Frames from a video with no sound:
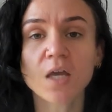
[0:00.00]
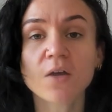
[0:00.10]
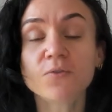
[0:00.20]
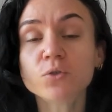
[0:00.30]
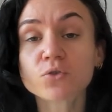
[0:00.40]

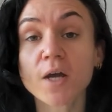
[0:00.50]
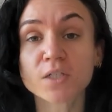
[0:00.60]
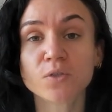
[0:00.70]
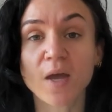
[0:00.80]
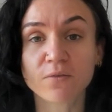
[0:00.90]
If you try to
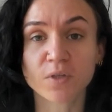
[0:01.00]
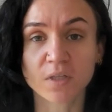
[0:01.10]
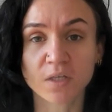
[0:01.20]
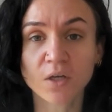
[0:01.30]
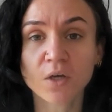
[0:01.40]
do
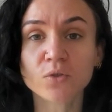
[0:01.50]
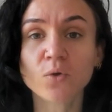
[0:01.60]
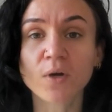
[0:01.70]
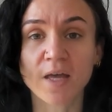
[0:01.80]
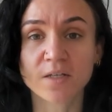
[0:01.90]
everything,
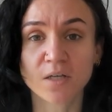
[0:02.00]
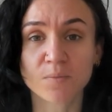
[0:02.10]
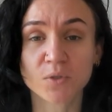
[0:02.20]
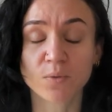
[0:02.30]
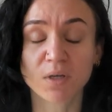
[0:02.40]
you'll end up
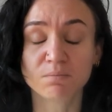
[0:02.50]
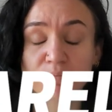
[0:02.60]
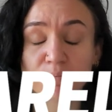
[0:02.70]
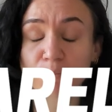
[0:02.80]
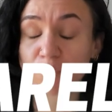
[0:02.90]
doing
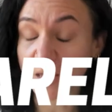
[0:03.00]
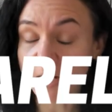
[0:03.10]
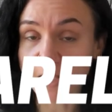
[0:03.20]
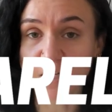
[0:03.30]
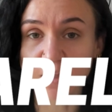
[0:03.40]

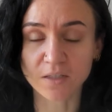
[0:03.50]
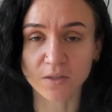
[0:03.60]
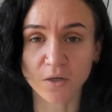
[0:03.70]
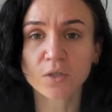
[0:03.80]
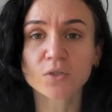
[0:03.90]
barely anything
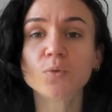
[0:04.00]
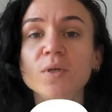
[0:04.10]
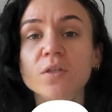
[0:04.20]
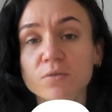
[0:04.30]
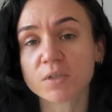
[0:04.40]
though.
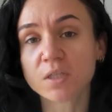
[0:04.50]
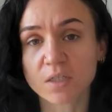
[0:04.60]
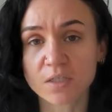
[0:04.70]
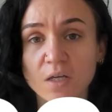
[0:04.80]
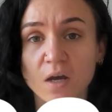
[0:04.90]
Doing three
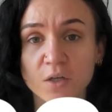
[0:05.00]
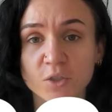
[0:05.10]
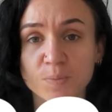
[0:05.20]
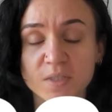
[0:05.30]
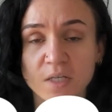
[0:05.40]
things at
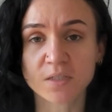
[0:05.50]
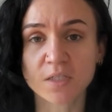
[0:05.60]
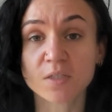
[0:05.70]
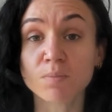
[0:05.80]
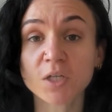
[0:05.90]
100%
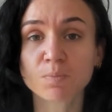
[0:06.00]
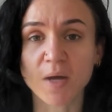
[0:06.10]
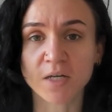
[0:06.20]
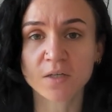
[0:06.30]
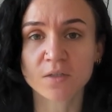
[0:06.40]
is much
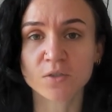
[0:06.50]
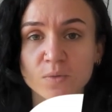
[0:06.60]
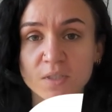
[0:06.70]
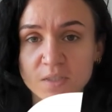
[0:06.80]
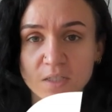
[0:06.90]
better than
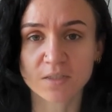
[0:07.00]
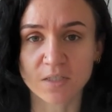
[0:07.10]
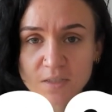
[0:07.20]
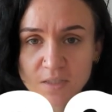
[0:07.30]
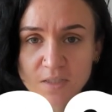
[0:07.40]
doing six
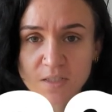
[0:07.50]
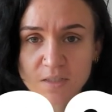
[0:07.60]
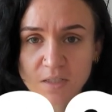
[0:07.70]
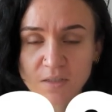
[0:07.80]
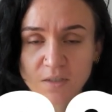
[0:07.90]
things at 60.